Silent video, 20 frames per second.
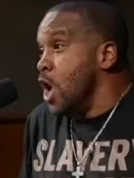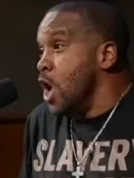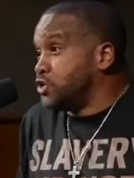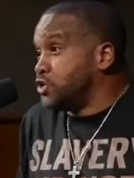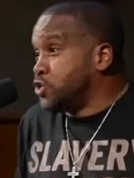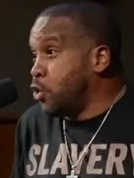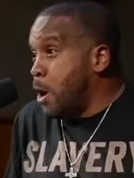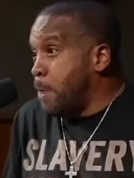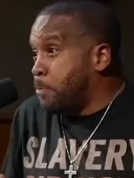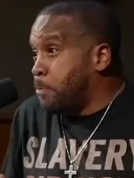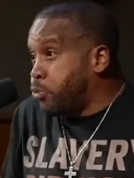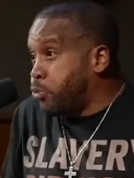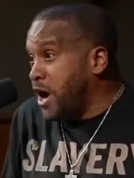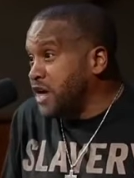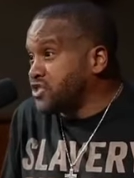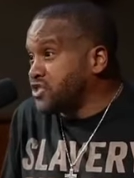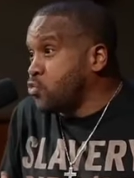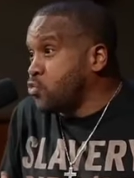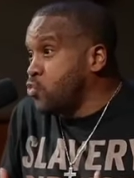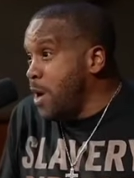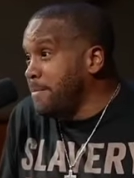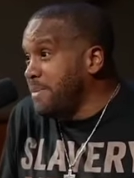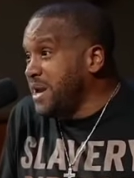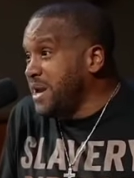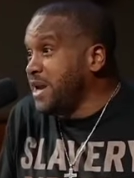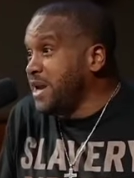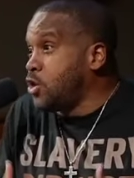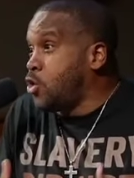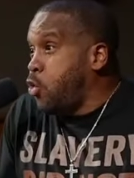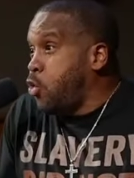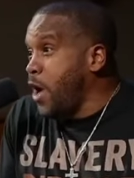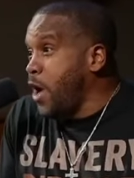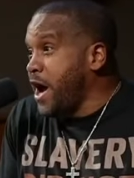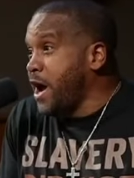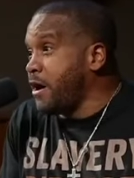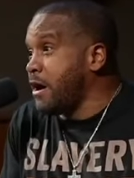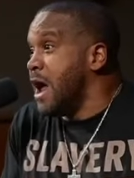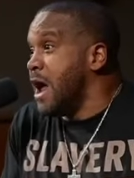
to oppress women and queer